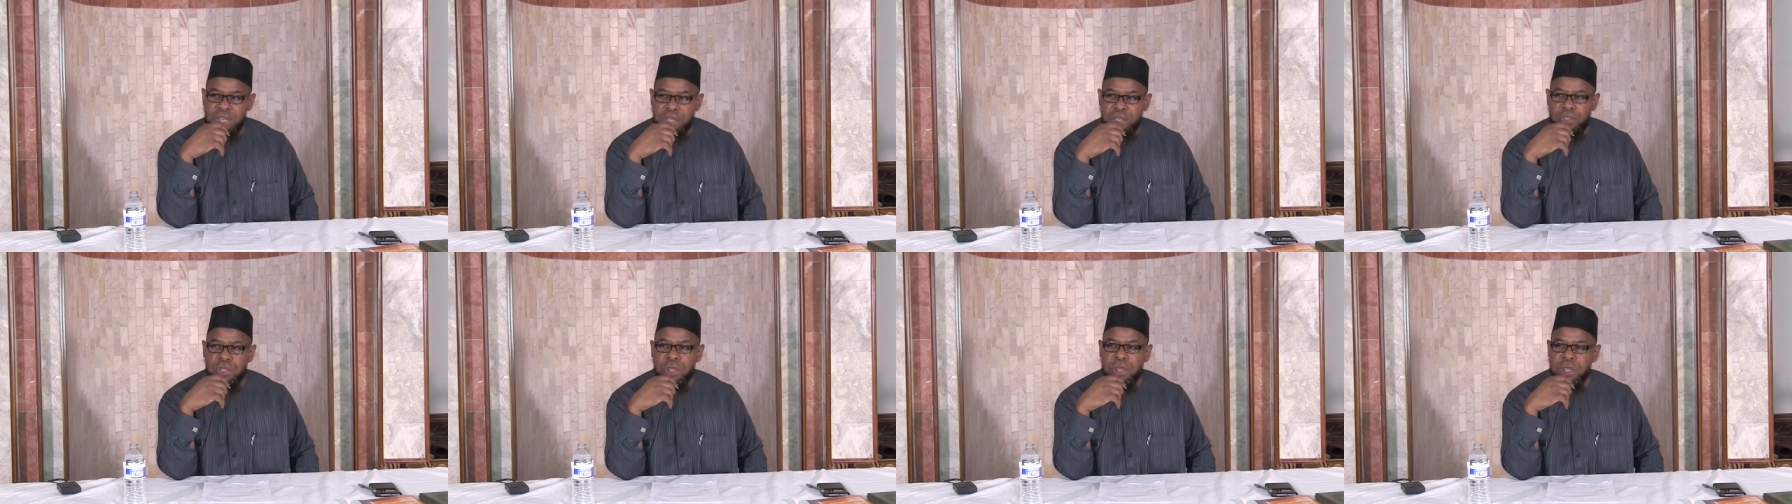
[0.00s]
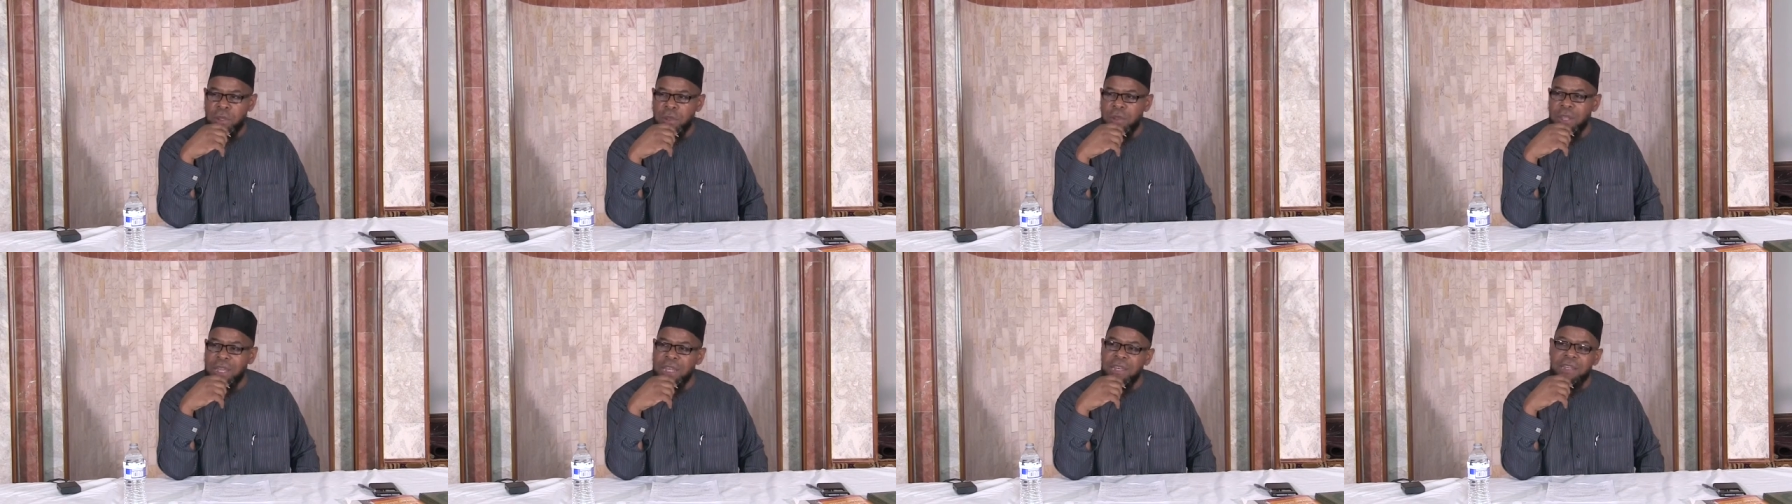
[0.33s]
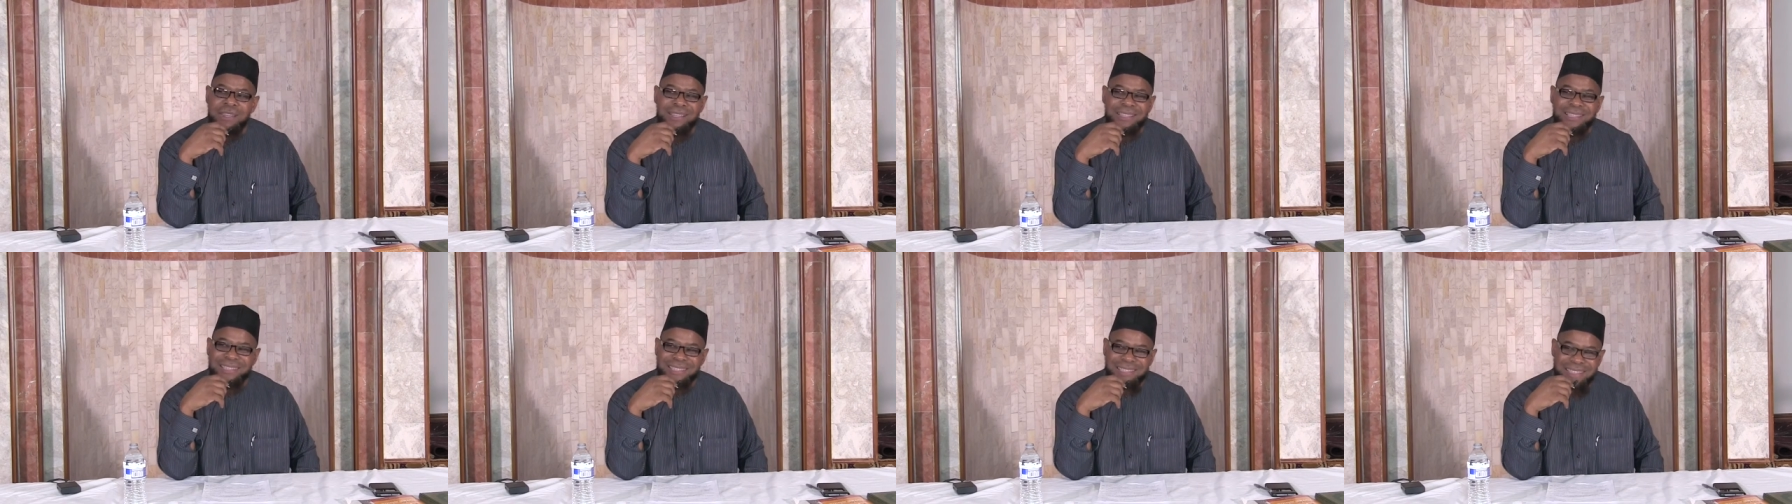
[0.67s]
religion. He'll
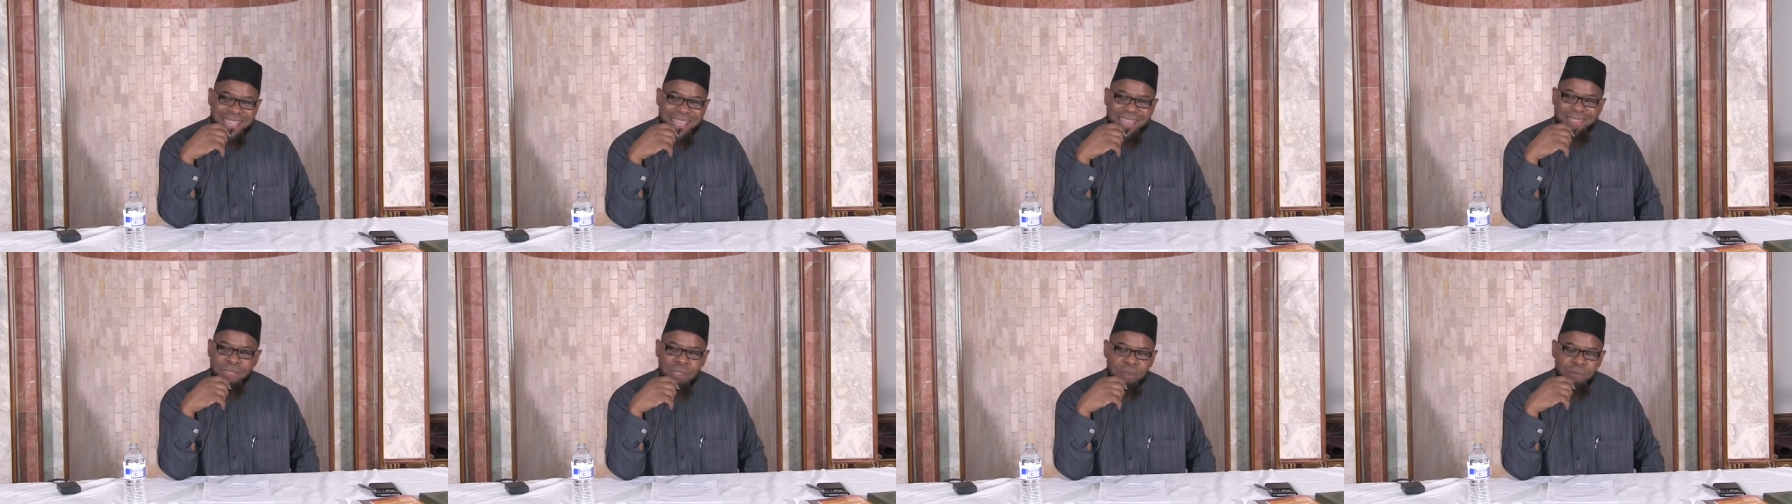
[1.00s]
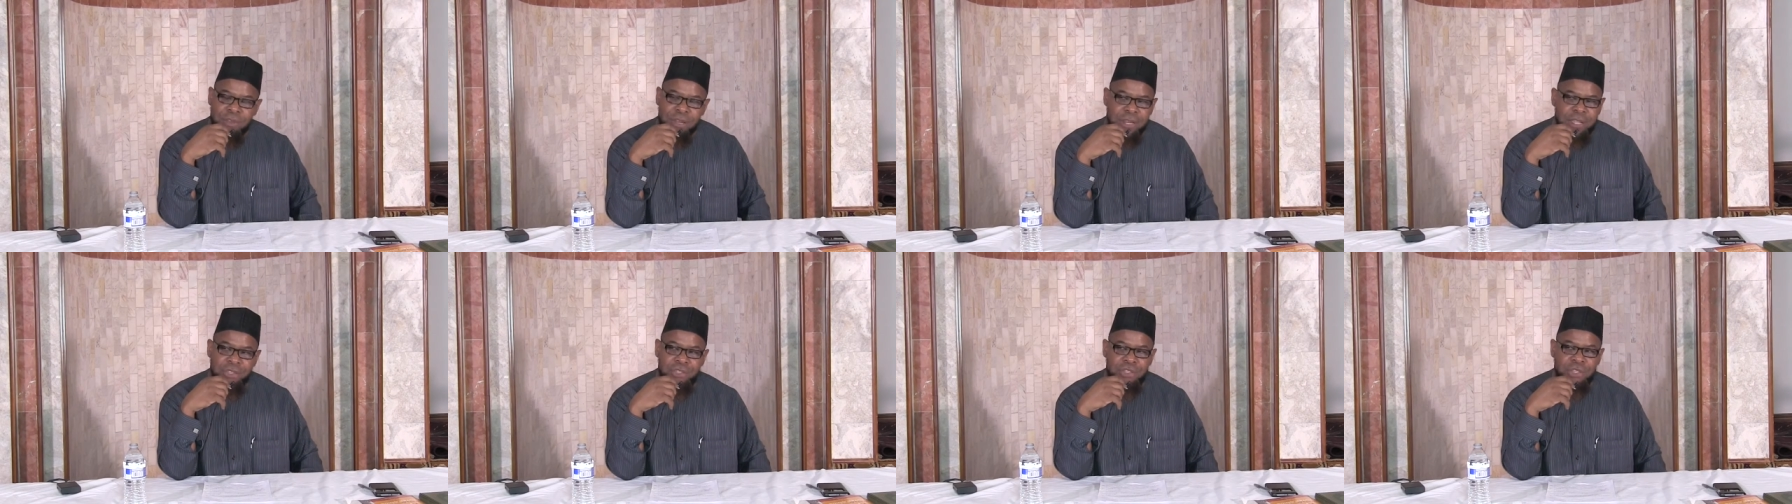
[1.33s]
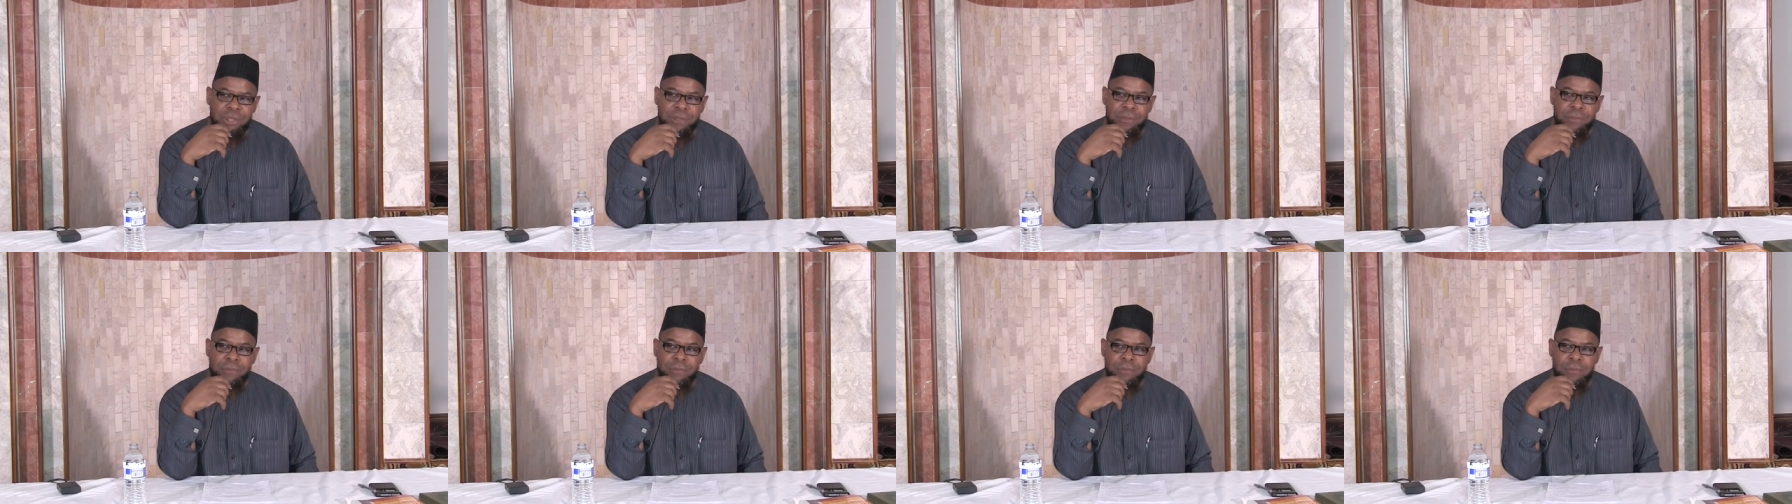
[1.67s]
understand the
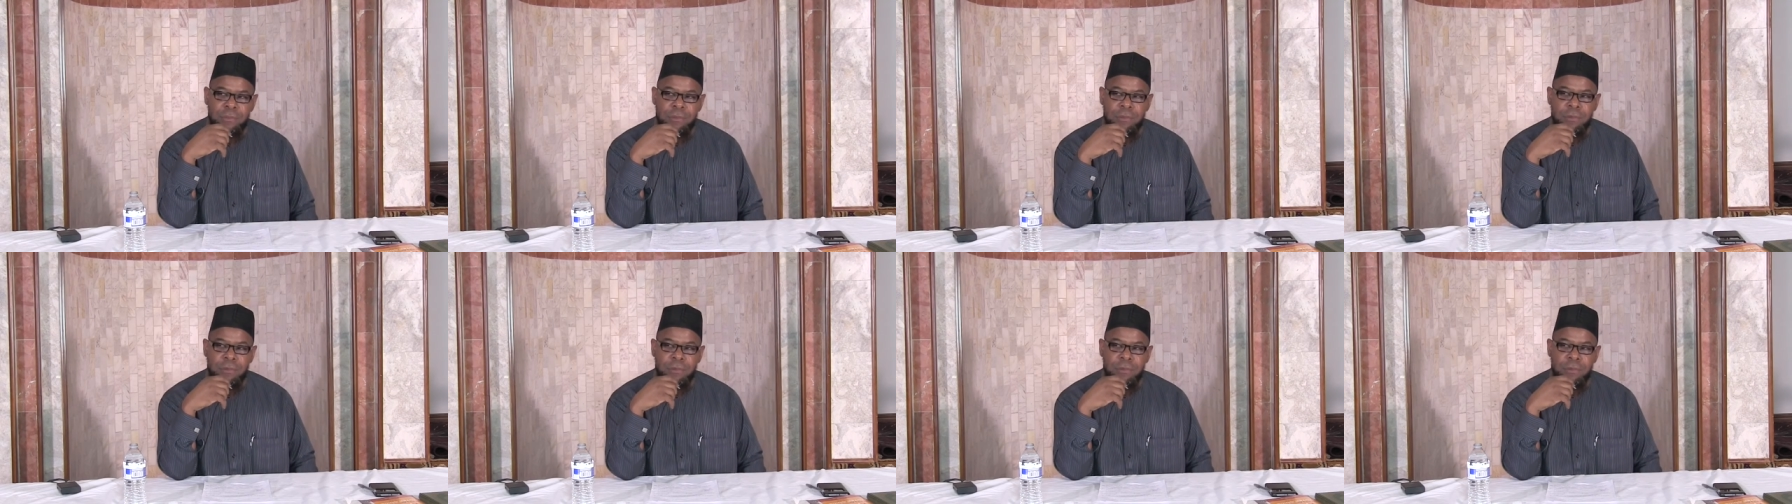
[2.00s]
religion.